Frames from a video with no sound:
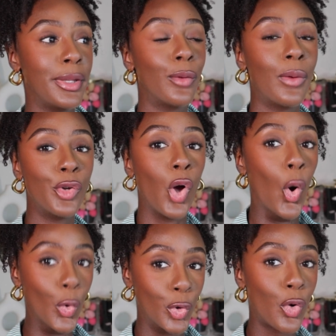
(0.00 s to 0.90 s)
be around an
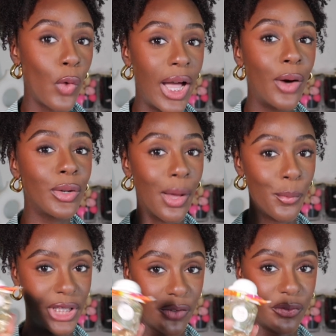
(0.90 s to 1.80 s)
older crowd, I
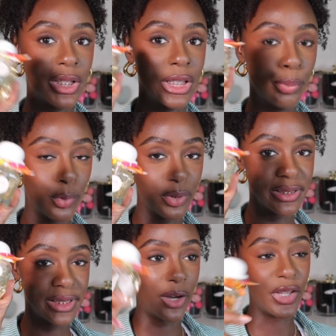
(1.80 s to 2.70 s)
would definitely pull this
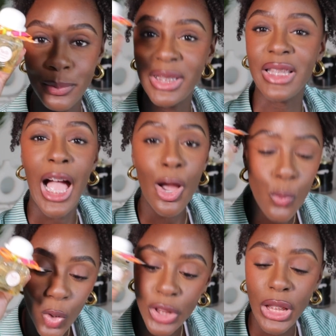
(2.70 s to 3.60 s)
out, because I
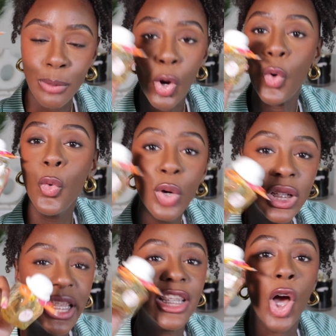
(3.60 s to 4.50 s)
want them
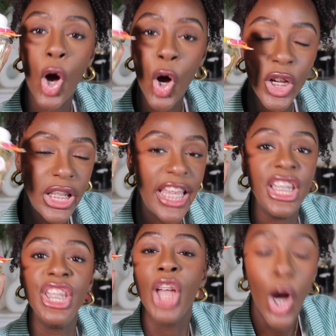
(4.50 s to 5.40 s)
oohing and awing
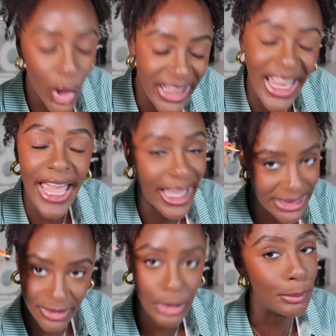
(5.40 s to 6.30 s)
and gnawing
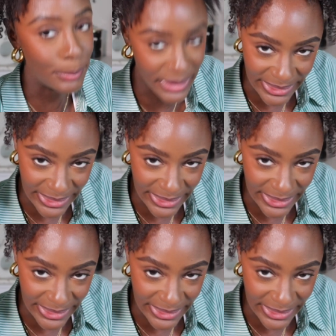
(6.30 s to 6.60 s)
at me.